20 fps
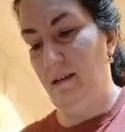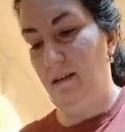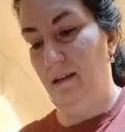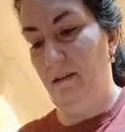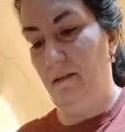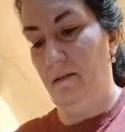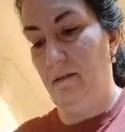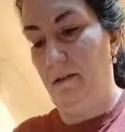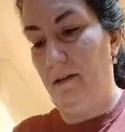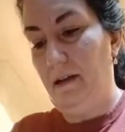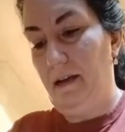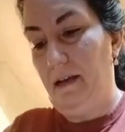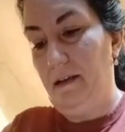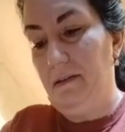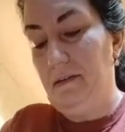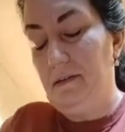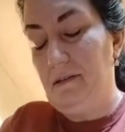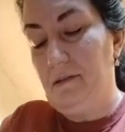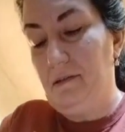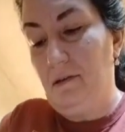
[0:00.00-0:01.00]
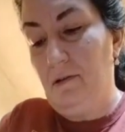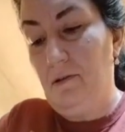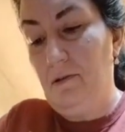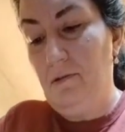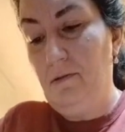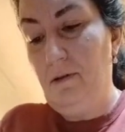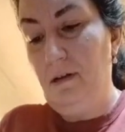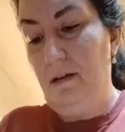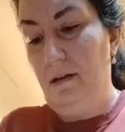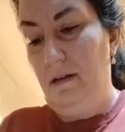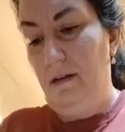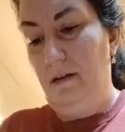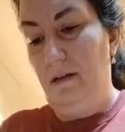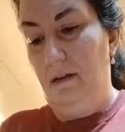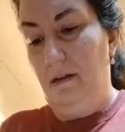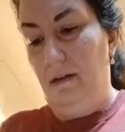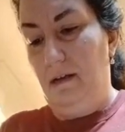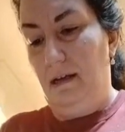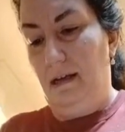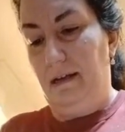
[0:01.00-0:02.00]
Okay, so
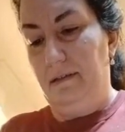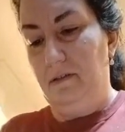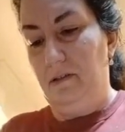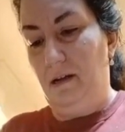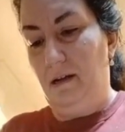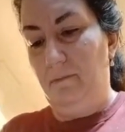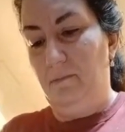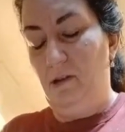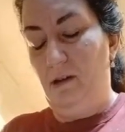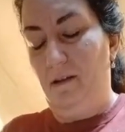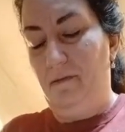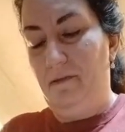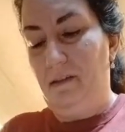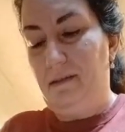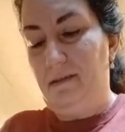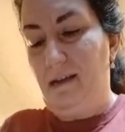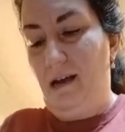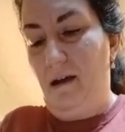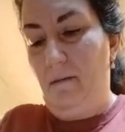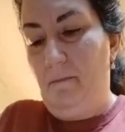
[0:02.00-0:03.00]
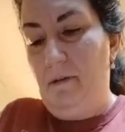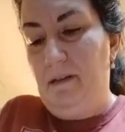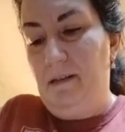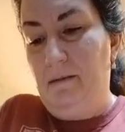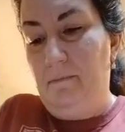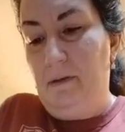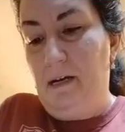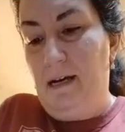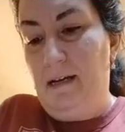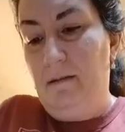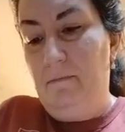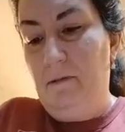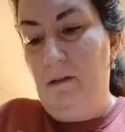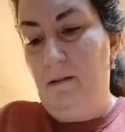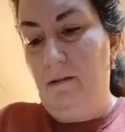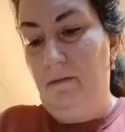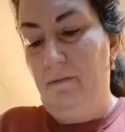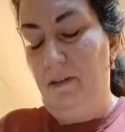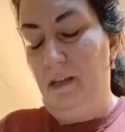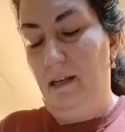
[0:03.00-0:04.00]
I chopped off the top and the bottom
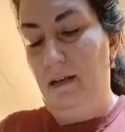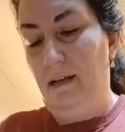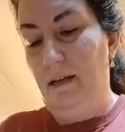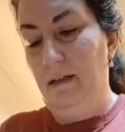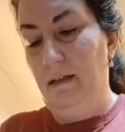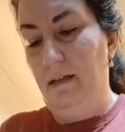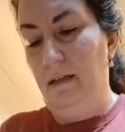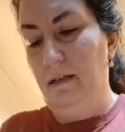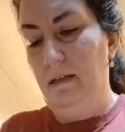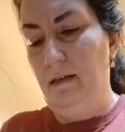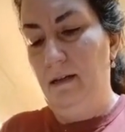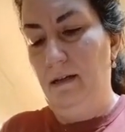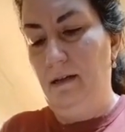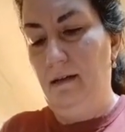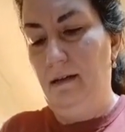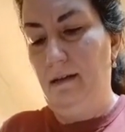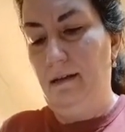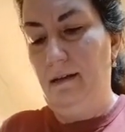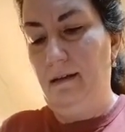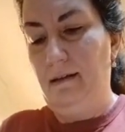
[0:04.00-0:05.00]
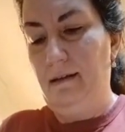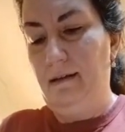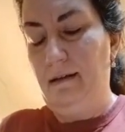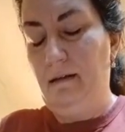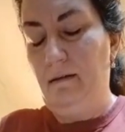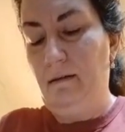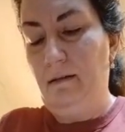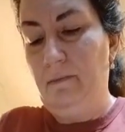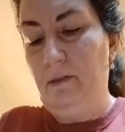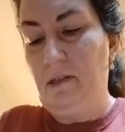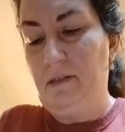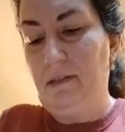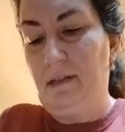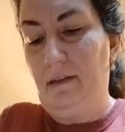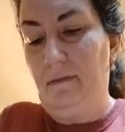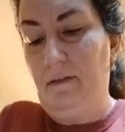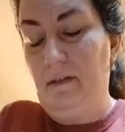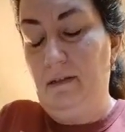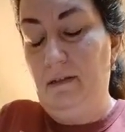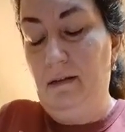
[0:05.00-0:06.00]
of the onion, and now I'm just
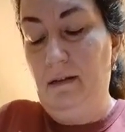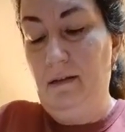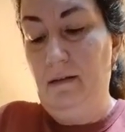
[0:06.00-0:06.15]
giving